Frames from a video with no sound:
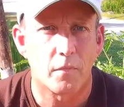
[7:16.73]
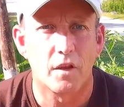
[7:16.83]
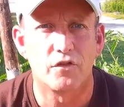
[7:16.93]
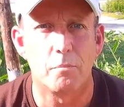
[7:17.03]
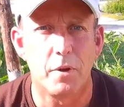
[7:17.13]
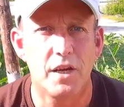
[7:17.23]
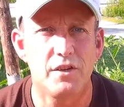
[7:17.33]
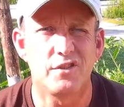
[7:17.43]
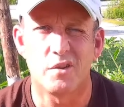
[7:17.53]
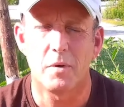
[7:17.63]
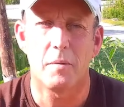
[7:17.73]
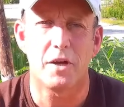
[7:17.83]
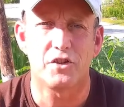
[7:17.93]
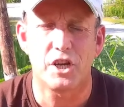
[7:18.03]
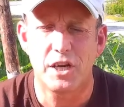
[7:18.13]
some peas to be a
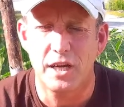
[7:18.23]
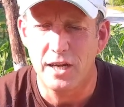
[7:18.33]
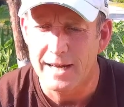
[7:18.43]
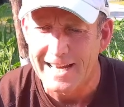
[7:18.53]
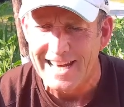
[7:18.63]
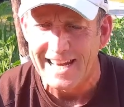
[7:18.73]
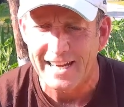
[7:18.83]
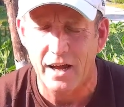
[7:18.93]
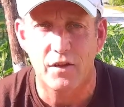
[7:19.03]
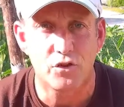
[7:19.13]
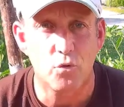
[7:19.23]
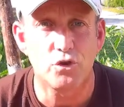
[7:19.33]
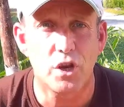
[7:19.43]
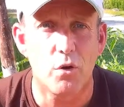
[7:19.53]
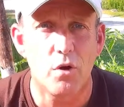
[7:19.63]
bit cheeky. Now there's
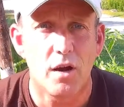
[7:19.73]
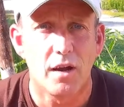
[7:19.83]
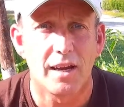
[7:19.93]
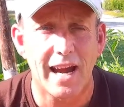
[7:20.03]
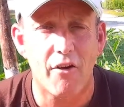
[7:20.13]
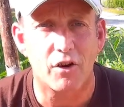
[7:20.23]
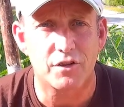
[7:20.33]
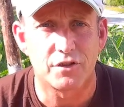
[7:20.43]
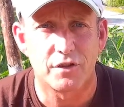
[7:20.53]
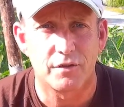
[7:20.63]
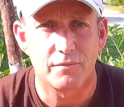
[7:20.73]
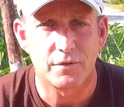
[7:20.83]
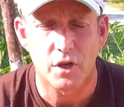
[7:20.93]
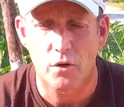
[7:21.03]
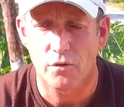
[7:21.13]
also carrots,
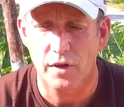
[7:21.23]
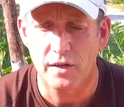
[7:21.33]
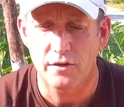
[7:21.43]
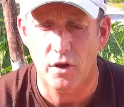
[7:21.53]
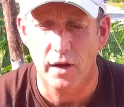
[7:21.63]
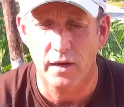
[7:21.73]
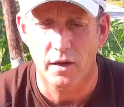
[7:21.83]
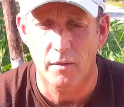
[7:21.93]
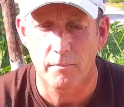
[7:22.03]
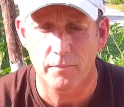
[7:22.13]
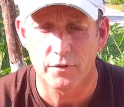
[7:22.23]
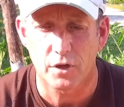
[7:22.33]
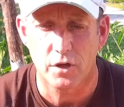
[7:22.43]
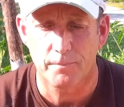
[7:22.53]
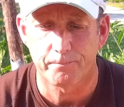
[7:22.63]
so things like so
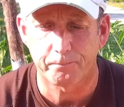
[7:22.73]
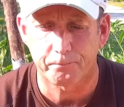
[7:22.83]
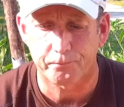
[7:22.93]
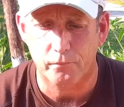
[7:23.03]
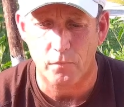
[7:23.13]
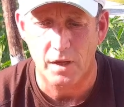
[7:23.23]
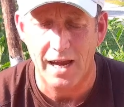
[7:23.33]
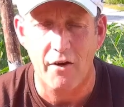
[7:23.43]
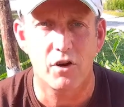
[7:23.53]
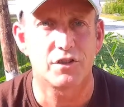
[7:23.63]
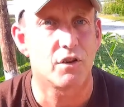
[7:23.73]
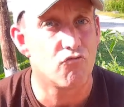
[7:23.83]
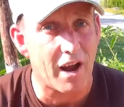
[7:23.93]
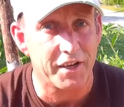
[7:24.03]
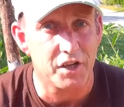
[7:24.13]
your carrots and
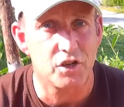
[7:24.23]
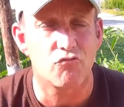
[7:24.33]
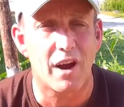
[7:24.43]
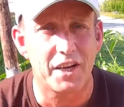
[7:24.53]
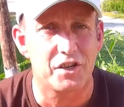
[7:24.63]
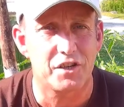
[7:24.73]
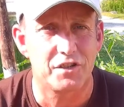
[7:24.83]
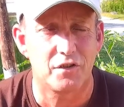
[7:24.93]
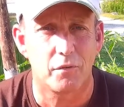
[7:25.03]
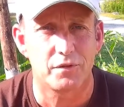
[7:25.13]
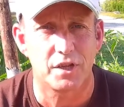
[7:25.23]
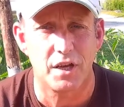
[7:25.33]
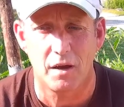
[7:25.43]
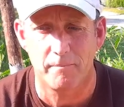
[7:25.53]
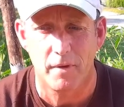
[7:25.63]
radish. Radish is obviously
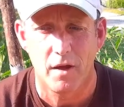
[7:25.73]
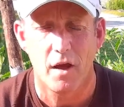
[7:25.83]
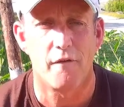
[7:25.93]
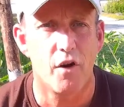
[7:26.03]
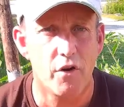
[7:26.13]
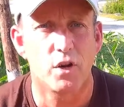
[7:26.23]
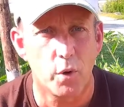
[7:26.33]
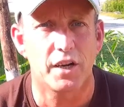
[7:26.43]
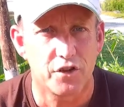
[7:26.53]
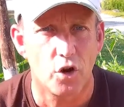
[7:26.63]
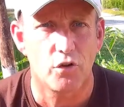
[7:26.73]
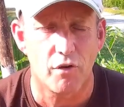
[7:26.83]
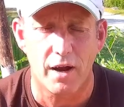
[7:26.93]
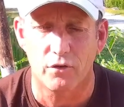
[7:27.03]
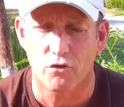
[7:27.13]
a very quick
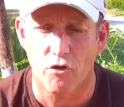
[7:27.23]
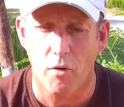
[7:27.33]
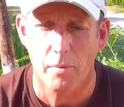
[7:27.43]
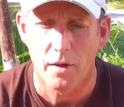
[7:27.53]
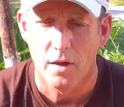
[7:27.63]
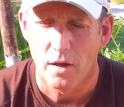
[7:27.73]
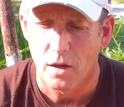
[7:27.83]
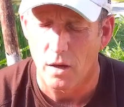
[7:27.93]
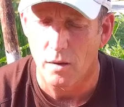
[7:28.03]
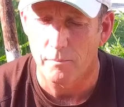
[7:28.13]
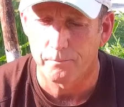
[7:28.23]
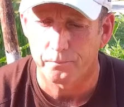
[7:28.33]
turnaround crop, and